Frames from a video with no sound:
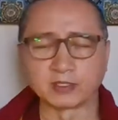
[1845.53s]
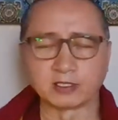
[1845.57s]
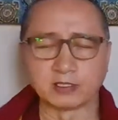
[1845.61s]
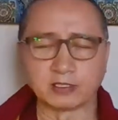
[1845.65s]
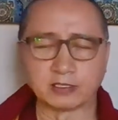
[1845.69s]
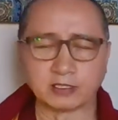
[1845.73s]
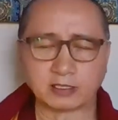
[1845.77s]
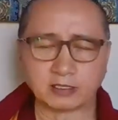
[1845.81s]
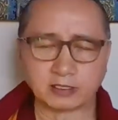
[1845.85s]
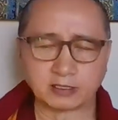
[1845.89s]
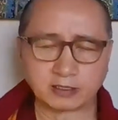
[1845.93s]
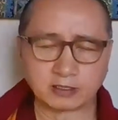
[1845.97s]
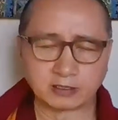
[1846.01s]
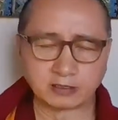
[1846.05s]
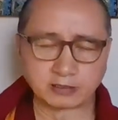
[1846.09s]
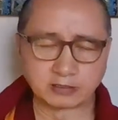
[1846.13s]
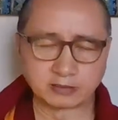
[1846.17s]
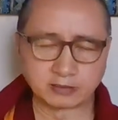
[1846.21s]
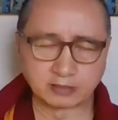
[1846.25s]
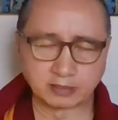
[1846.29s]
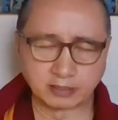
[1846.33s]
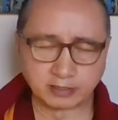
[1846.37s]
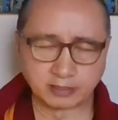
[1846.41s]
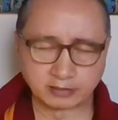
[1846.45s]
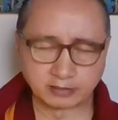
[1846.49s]

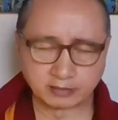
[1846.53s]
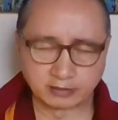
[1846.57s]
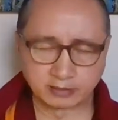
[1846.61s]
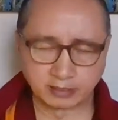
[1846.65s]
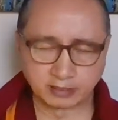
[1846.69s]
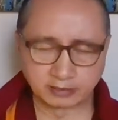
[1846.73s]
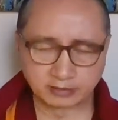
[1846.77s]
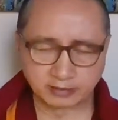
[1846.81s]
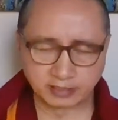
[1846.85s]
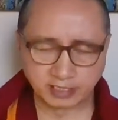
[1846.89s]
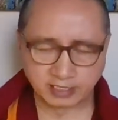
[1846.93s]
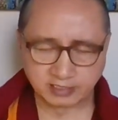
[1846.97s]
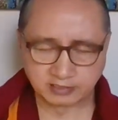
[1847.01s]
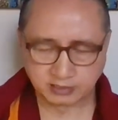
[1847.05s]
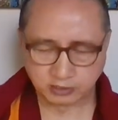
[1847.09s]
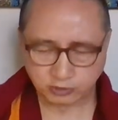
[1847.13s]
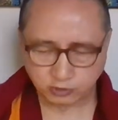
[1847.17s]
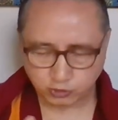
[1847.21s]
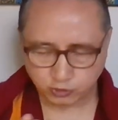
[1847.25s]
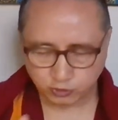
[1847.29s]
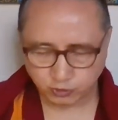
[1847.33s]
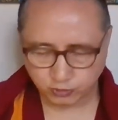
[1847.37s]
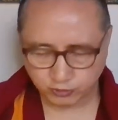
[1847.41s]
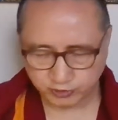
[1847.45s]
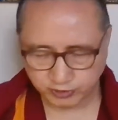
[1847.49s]
there's a
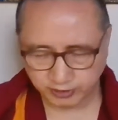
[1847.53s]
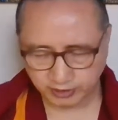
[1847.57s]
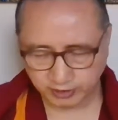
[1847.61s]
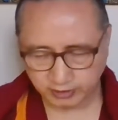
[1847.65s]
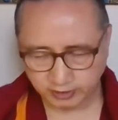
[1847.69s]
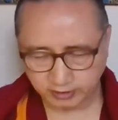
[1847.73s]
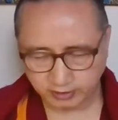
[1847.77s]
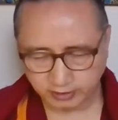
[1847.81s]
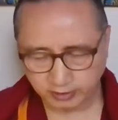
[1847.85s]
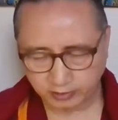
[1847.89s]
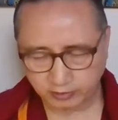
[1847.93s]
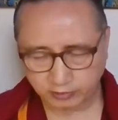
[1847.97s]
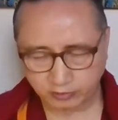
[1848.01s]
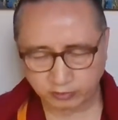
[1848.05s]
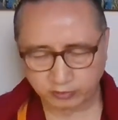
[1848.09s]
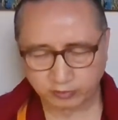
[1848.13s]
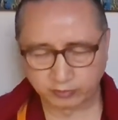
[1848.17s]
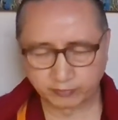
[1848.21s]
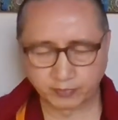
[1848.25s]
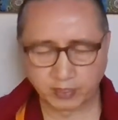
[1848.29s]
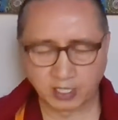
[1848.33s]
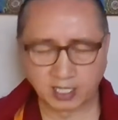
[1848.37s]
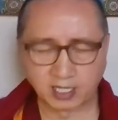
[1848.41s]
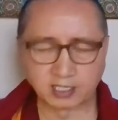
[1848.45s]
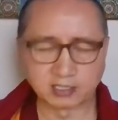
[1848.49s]
sutric,
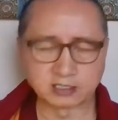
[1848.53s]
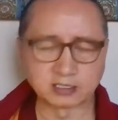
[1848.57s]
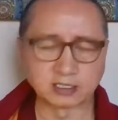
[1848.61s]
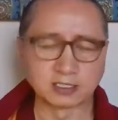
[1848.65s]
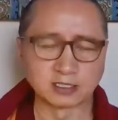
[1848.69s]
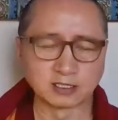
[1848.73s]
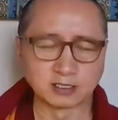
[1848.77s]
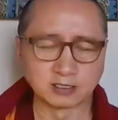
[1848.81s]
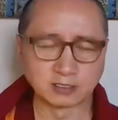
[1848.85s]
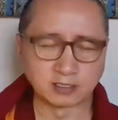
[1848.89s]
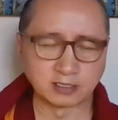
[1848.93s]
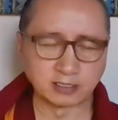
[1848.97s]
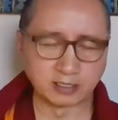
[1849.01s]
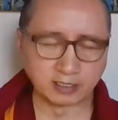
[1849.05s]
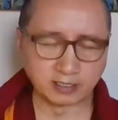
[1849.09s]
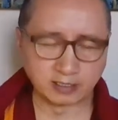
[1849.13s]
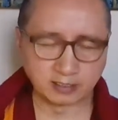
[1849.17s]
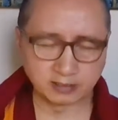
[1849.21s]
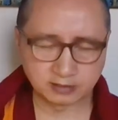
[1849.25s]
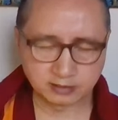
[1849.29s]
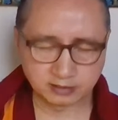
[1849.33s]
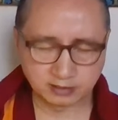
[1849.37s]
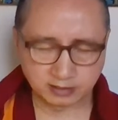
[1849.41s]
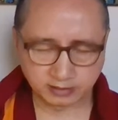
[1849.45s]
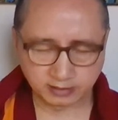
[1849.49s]
path,
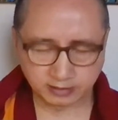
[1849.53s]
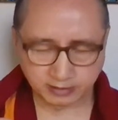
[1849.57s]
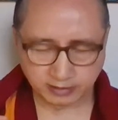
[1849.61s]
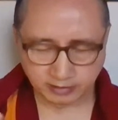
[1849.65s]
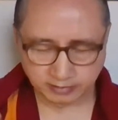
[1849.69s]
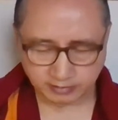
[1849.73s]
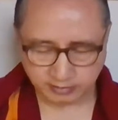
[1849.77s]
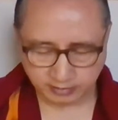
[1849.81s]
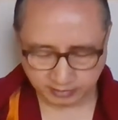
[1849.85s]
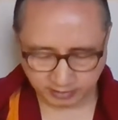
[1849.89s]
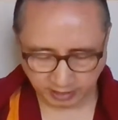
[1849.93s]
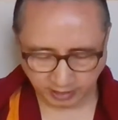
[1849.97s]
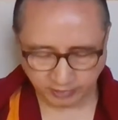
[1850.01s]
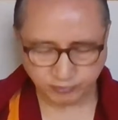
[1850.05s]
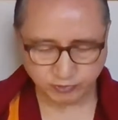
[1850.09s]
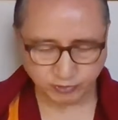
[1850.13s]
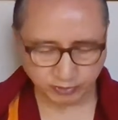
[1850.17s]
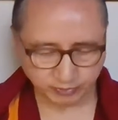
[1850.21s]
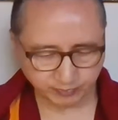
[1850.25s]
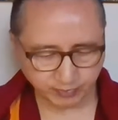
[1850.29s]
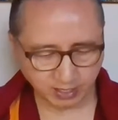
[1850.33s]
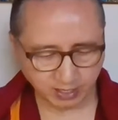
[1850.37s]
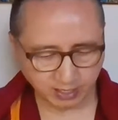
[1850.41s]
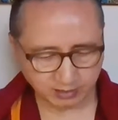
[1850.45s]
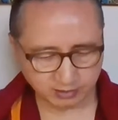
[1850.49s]
and the
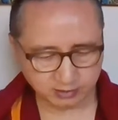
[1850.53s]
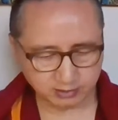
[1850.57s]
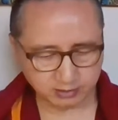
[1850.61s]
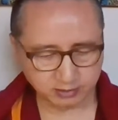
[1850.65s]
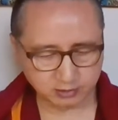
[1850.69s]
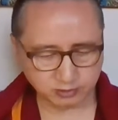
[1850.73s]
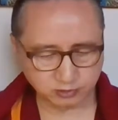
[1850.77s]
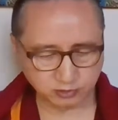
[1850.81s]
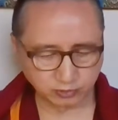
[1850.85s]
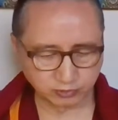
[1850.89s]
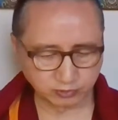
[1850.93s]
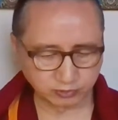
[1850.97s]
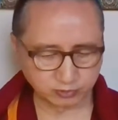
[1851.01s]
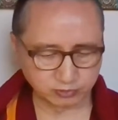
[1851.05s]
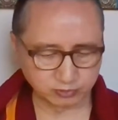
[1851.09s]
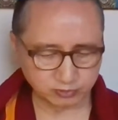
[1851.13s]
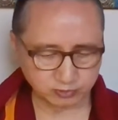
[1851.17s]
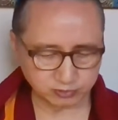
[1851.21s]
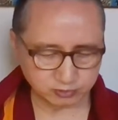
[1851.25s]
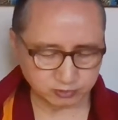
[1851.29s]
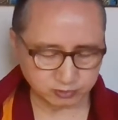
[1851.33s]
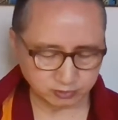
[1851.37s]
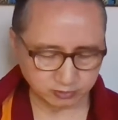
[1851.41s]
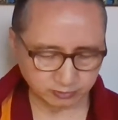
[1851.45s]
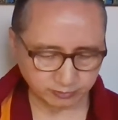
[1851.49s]
tantric path. So
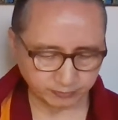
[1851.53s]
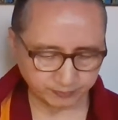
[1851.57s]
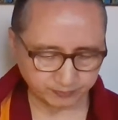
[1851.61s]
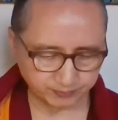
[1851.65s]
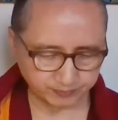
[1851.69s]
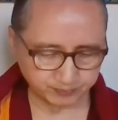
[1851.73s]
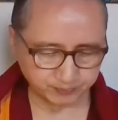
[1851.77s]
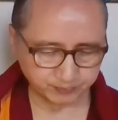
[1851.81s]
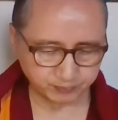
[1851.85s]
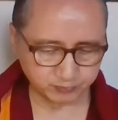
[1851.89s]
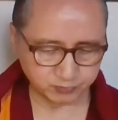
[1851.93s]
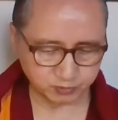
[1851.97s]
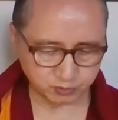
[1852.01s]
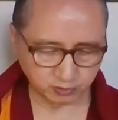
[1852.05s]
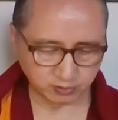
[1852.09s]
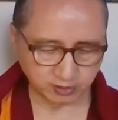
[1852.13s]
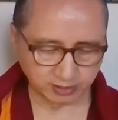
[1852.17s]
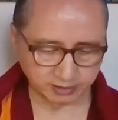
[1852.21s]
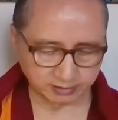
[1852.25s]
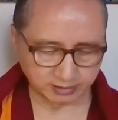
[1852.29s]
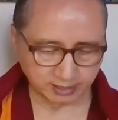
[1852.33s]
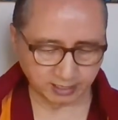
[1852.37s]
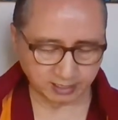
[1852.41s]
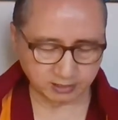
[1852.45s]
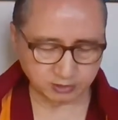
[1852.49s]

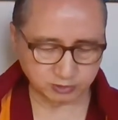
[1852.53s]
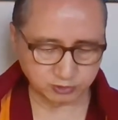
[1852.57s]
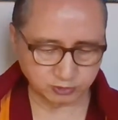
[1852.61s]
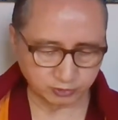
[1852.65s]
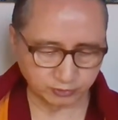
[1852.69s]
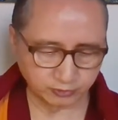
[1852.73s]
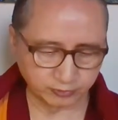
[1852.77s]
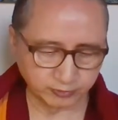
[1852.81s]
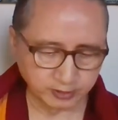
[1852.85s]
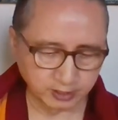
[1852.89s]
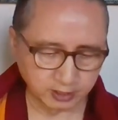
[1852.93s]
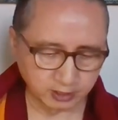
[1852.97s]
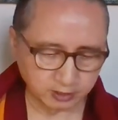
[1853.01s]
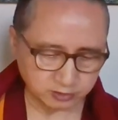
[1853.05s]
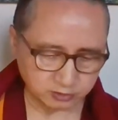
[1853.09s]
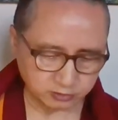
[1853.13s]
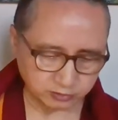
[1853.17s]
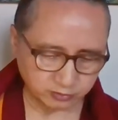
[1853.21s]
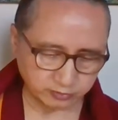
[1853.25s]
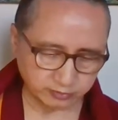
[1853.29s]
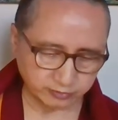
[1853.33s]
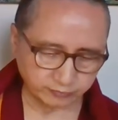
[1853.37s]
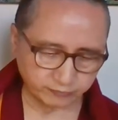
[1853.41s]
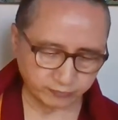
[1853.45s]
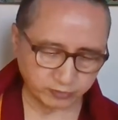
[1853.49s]
like that. So
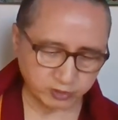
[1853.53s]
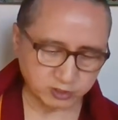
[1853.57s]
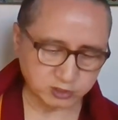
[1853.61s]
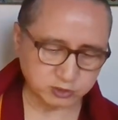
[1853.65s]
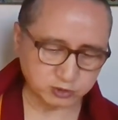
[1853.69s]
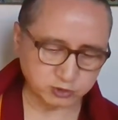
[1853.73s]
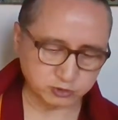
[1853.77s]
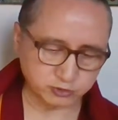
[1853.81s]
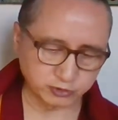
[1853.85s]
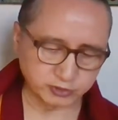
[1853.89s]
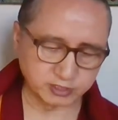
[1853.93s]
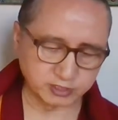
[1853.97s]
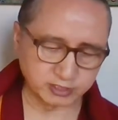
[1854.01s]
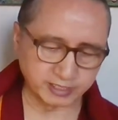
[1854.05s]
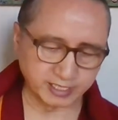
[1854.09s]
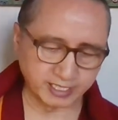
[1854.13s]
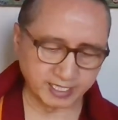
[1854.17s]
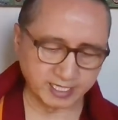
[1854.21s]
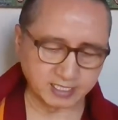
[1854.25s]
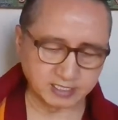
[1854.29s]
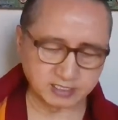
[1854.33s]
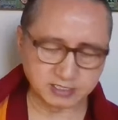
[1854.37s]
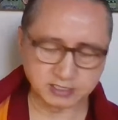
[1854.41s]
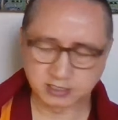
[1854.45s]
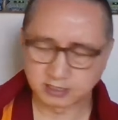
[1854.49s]
the verse
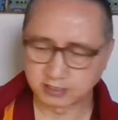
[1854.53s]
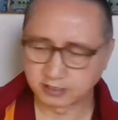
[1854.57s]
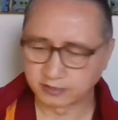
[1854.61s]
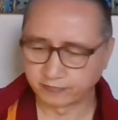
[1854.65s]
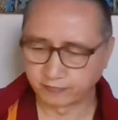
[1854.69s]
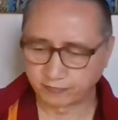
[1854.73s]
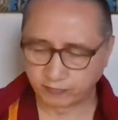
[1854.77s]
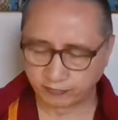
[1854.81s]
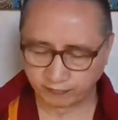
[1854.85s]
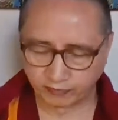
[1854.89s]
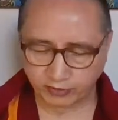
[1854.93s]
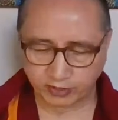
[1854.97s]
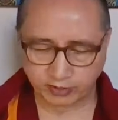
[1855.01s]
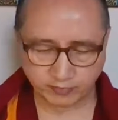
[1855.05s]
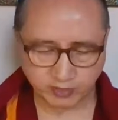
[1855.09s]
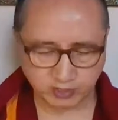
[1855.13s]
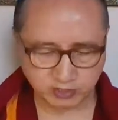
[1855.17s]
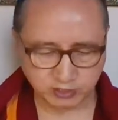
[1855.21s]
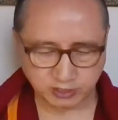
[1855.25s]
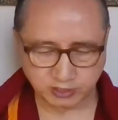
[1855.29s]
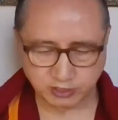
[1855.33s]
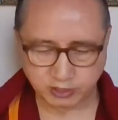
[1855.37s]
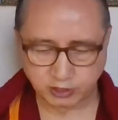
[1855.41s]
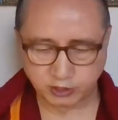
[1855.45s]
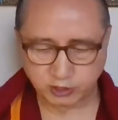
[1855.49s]
28 very
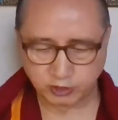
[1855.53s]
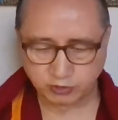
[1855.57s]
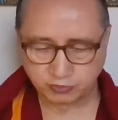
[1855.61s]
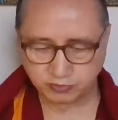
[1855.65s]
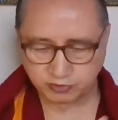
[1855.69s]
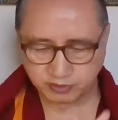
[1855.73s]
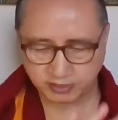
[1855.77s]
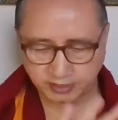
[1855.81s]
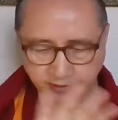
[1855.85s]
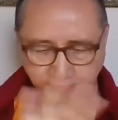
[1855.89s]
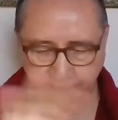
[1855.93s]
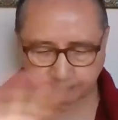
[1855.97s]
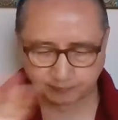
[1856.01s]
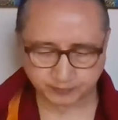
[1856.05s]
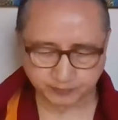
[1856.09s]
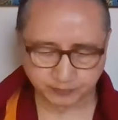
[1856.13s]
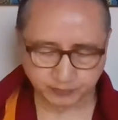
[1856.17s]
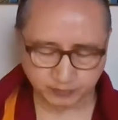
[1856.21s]
much introducing,